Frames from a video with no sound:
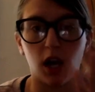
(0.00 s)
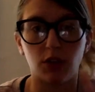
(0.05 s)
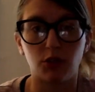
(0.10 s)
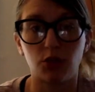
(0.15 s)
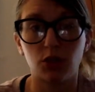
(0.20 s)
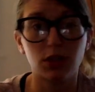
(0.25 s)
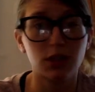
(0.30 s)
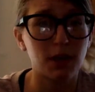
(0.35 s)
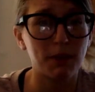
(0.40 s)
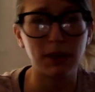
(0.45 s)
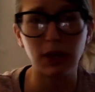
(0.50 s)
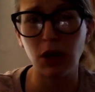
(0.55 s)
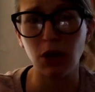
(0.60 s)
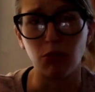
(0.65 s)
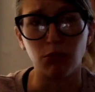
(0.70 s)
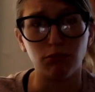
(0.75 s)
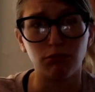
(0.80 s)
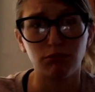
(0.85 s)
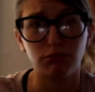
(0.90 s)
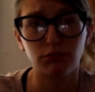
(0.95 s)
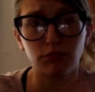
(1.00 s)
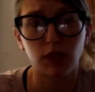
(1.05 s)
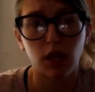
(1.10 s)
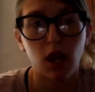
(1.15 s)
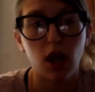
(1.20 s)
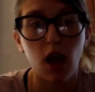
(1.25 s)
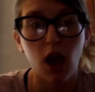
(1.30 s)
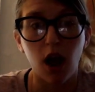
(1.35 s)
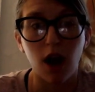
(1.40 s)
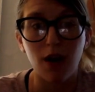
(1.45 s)
Just let me know.
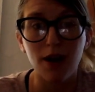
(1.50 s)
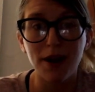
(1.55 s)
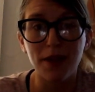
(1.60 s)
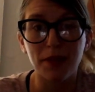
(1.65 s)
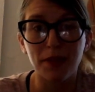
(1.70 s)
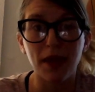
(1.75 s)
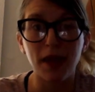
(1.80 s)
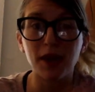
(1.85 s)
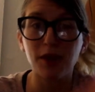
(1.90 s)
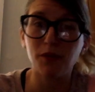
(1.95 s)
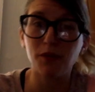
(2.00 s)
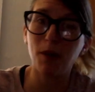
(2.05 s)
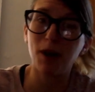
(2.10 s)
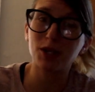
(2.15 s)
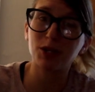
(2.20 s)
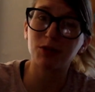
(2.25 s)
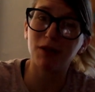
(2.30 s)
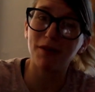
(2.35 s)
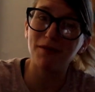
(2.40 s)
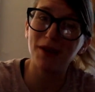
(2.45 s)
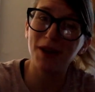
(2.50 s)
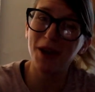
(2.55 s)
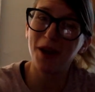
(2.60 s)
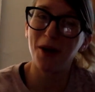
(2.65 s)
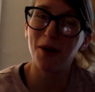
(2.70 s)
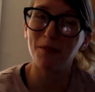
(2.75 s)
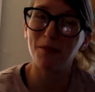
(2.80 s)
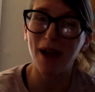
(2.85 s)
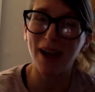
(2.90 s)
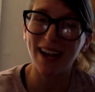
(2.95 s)
All right, thank you for watching my
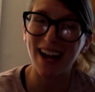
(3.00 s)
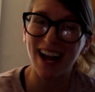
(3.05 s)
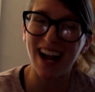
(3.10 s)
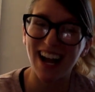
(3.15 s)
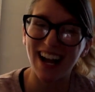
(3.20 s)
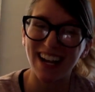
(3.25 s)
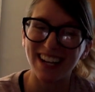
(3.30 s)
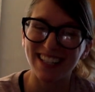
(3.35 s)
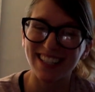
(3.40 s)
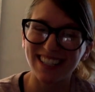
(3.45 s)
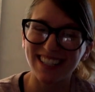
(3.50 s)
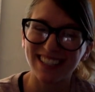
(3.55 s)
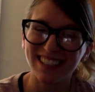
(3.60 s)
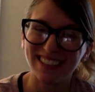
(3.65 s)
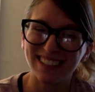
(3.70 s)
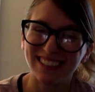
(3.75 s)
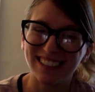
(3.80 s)
video. Bye, guys.